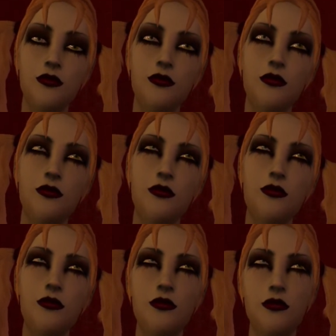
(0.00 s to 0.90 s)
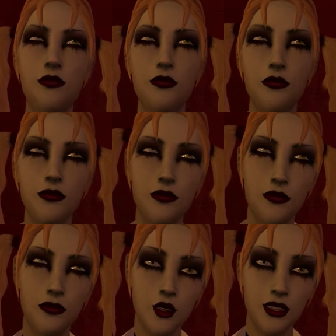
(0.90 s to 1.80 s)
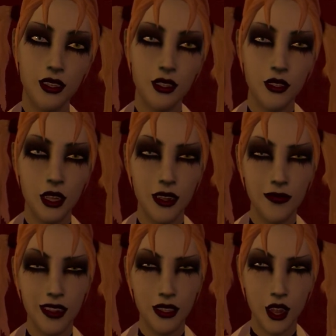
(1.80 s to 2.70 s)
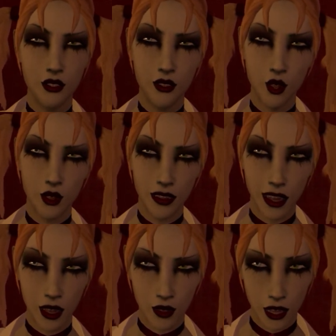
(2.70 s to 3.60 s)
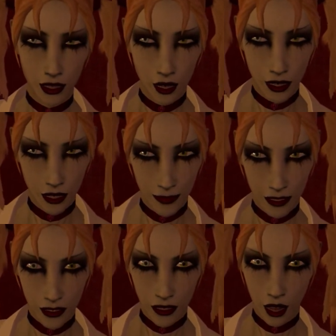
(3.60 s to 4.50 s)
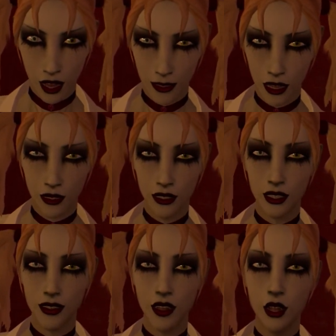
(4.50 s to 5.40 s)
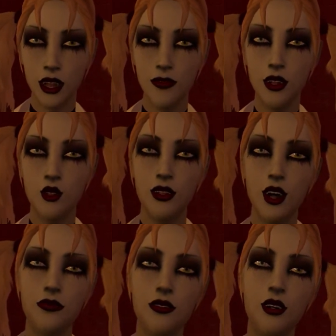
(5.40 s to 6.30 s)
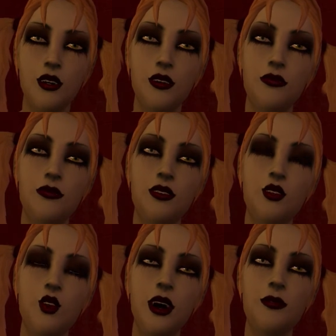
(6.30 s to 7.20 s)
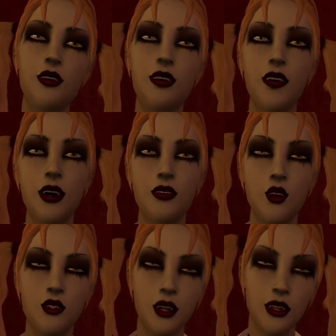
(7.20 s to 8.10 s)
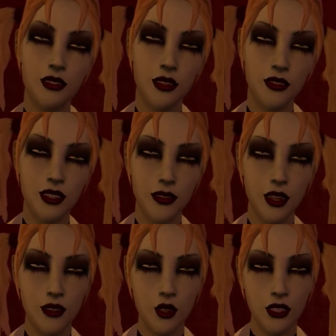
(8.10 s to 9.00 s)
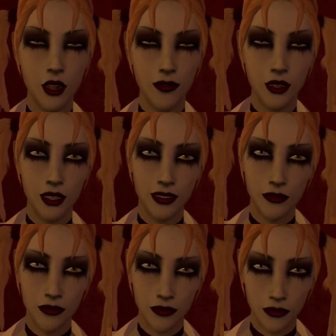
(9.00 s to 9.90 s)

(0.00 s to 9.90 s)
That's revolting thought. Where's the research? Therese is out making Therese? a show of how well her lips fit on the pants seat of the Camarilla. Did you happen to find her chastity hmm. belt or something?